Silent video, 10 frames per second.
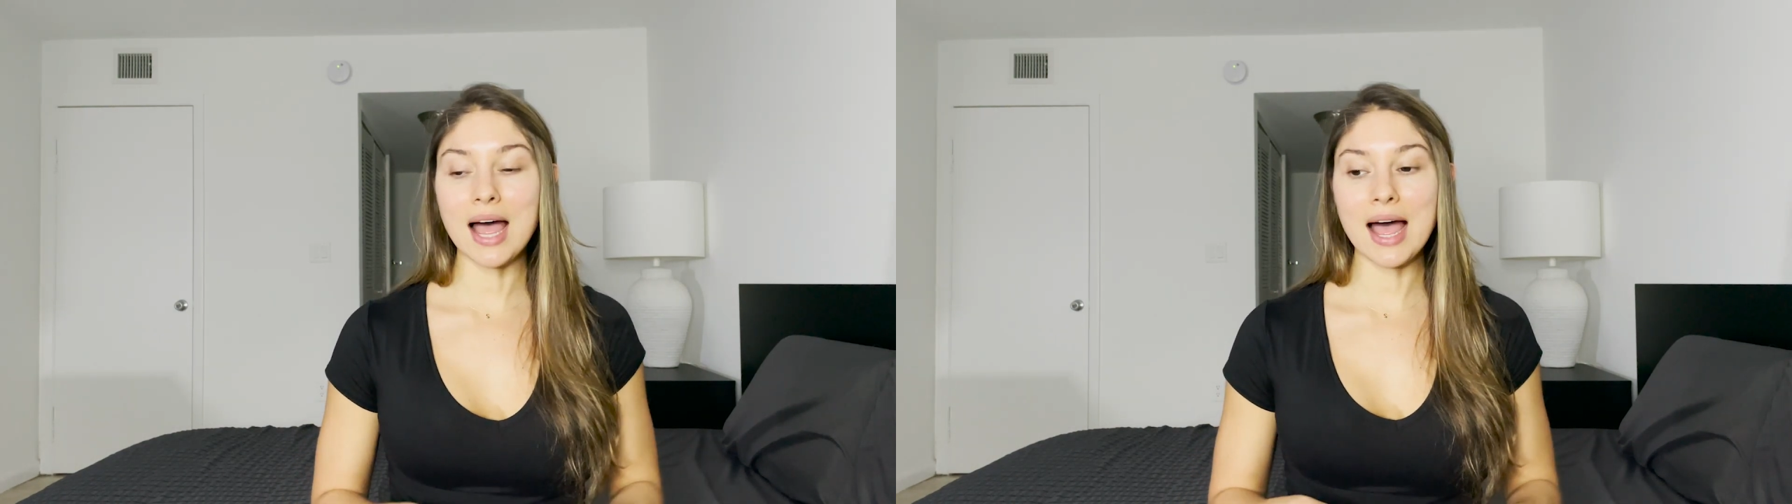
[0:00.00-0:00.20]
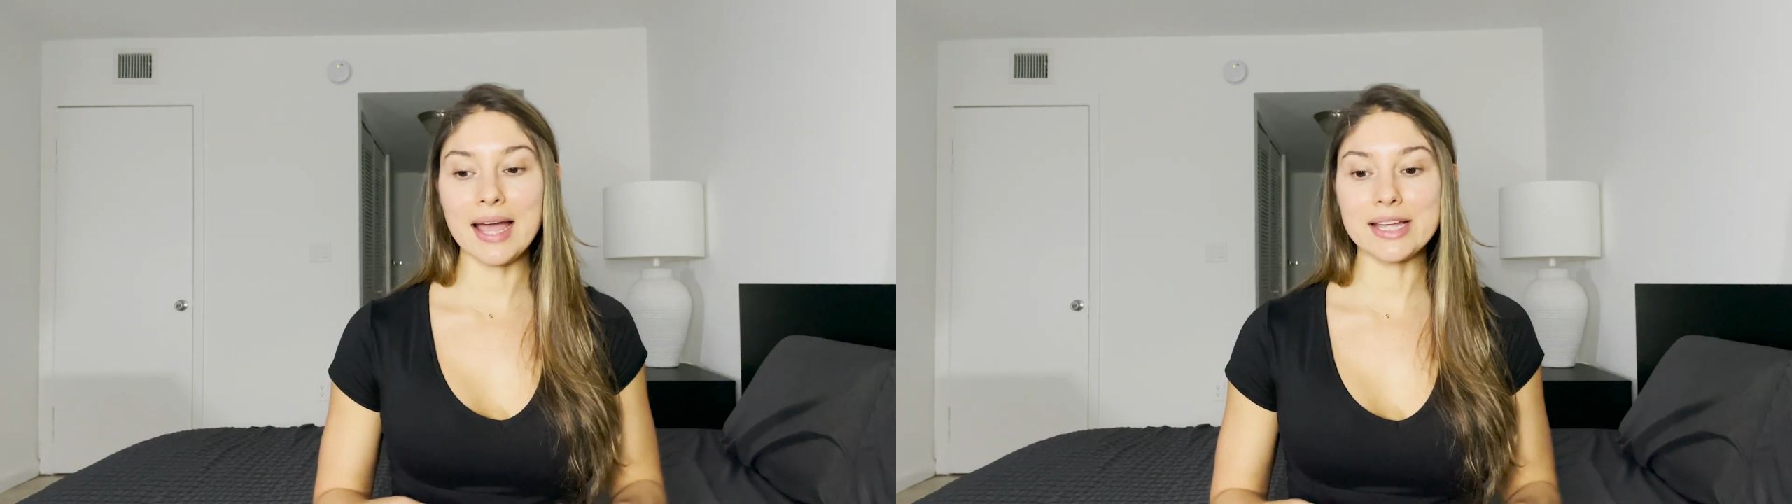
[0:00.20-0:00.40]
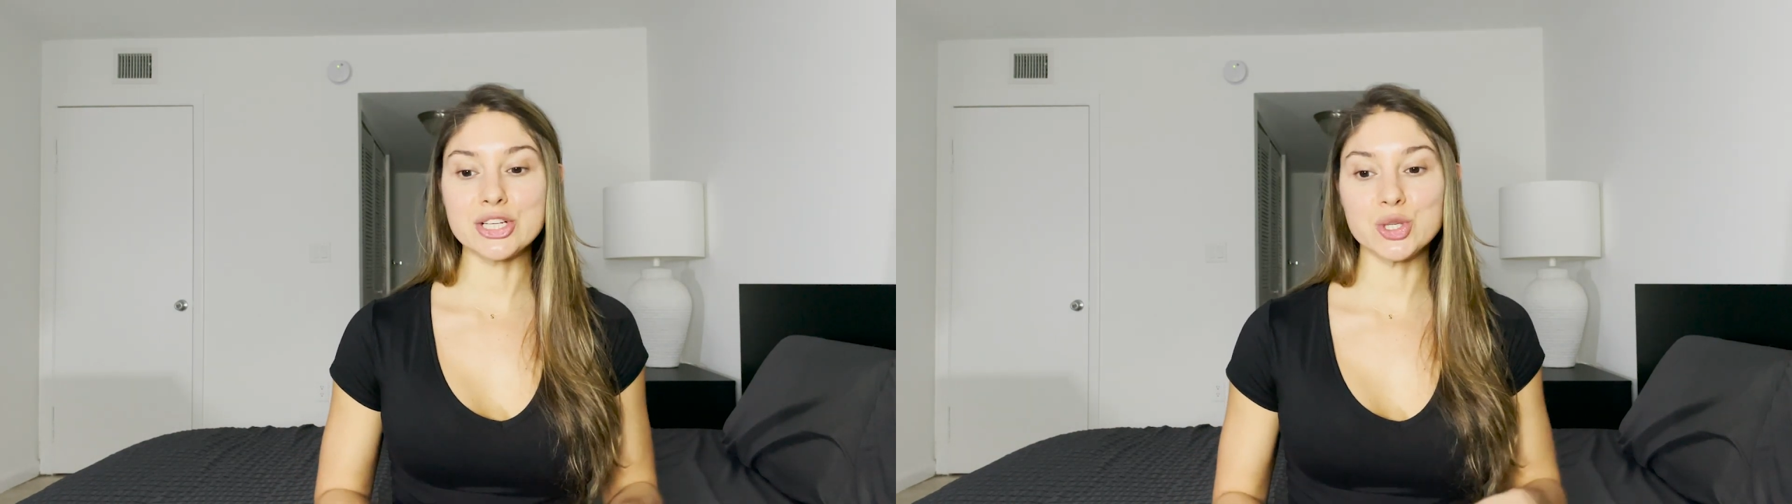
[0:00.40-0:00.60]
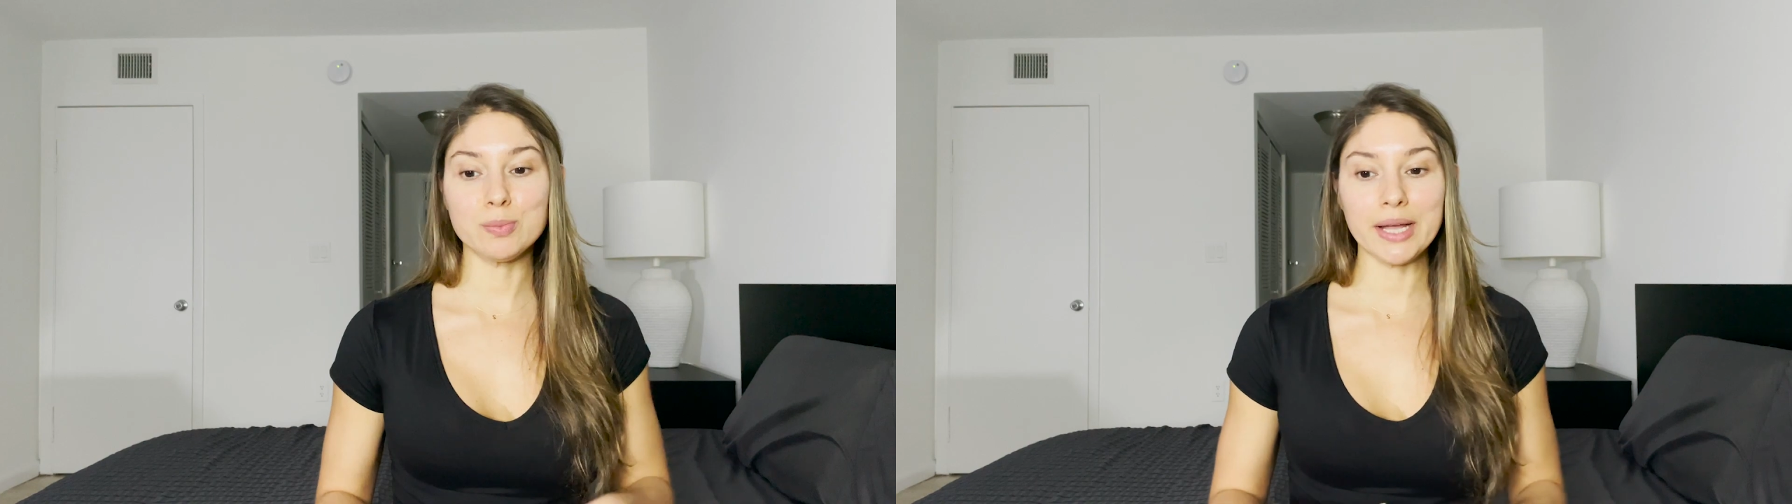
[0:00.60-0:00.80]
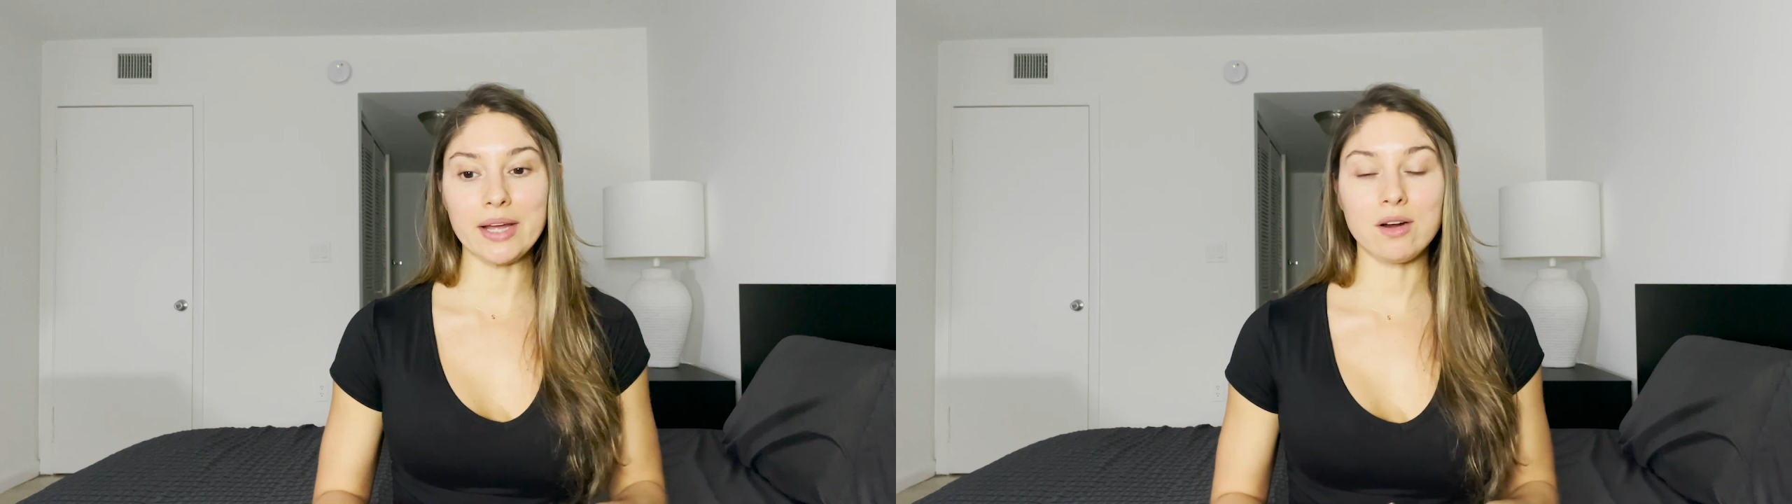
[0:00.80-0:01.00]
I do
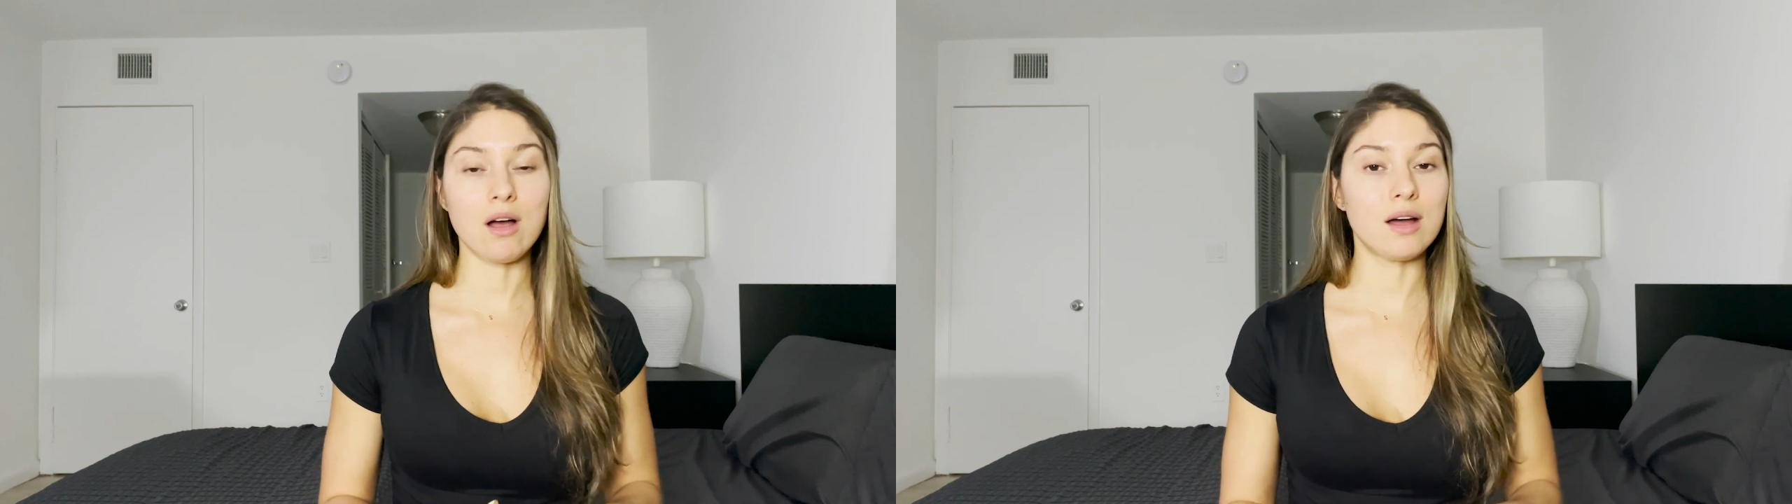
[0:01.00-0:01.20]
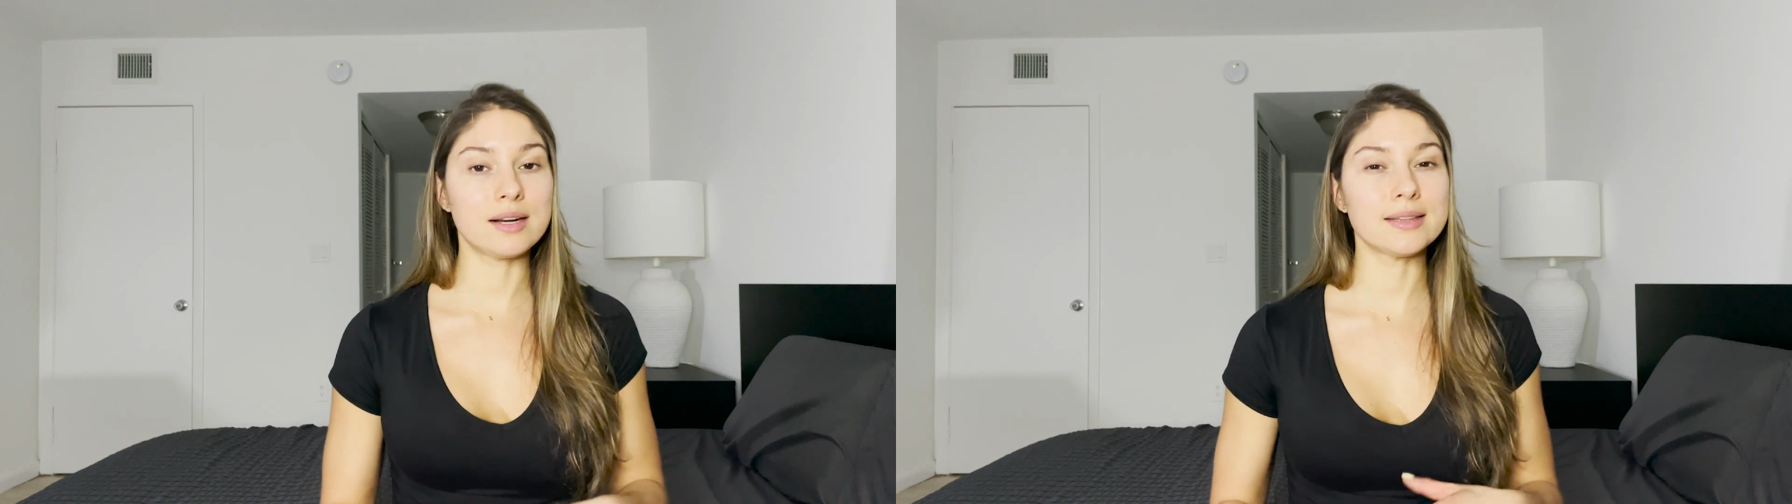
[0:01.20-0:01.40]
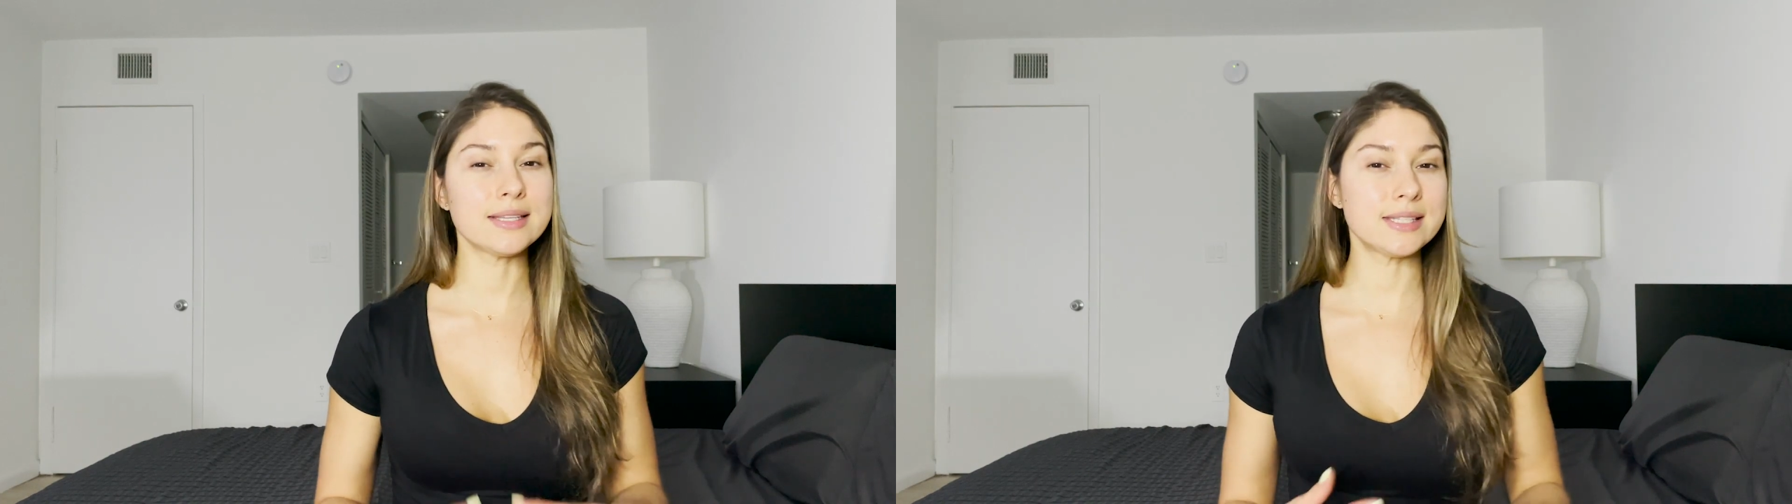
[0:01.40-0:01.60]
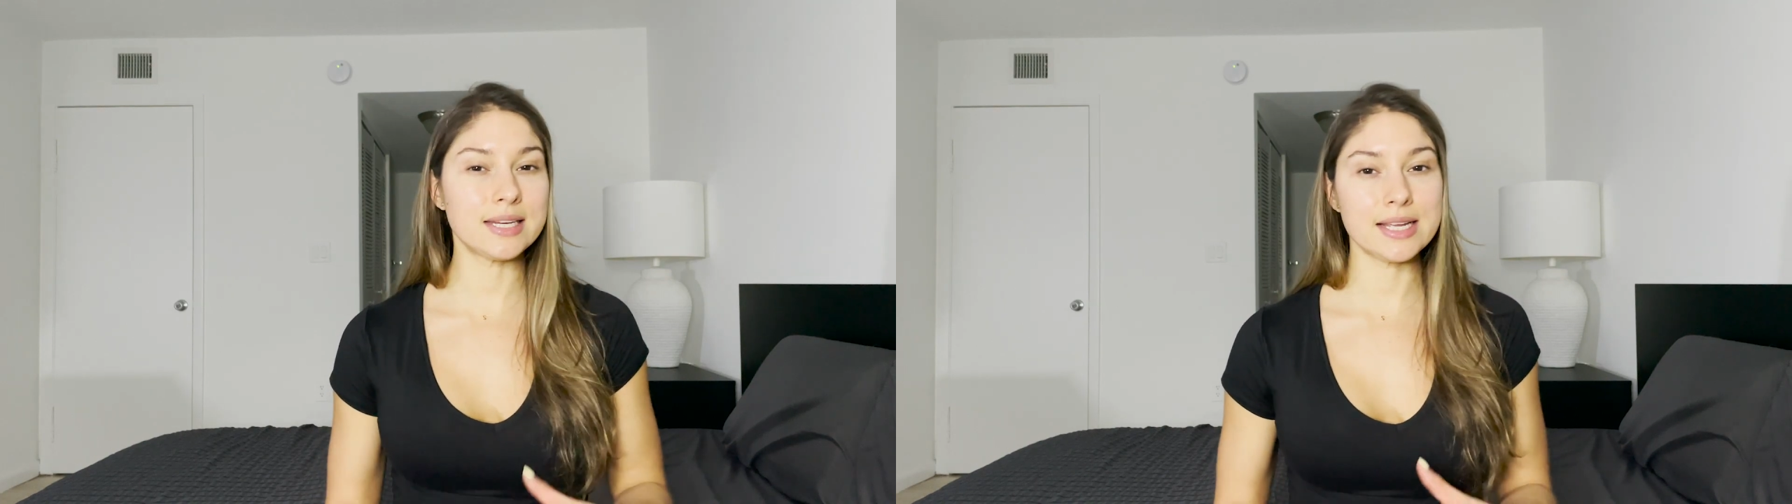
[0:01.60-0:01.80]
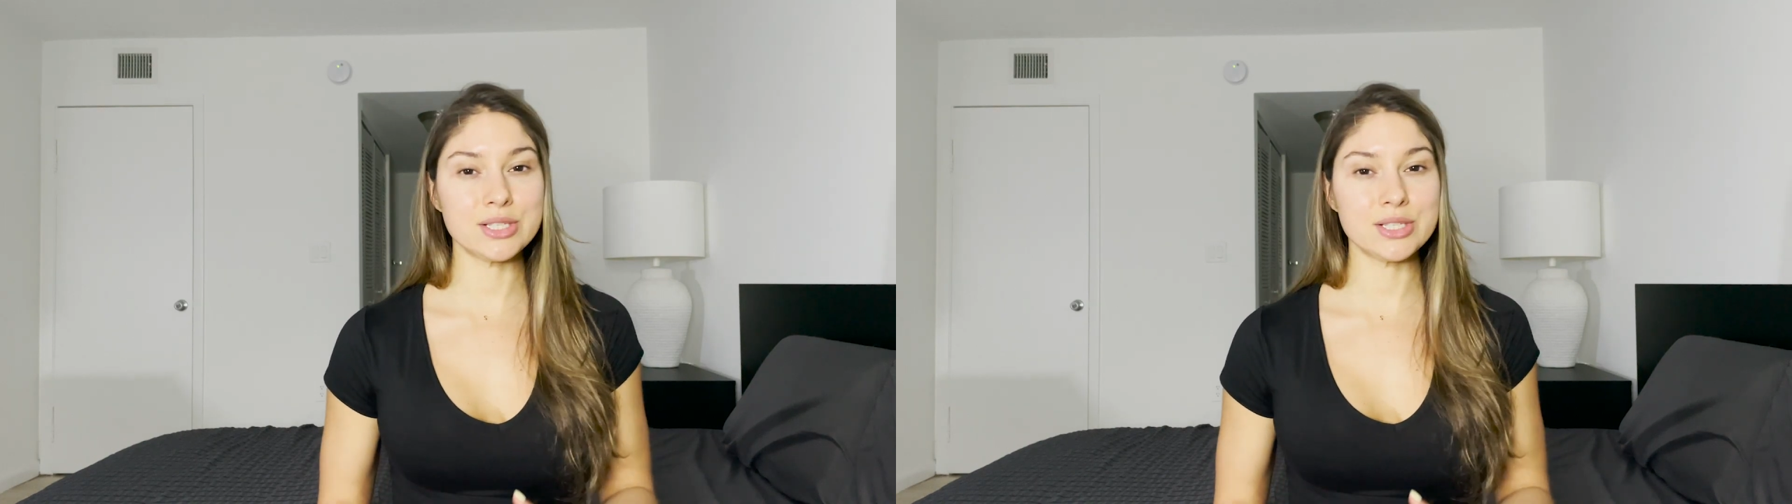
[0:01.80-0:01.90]
plan on listening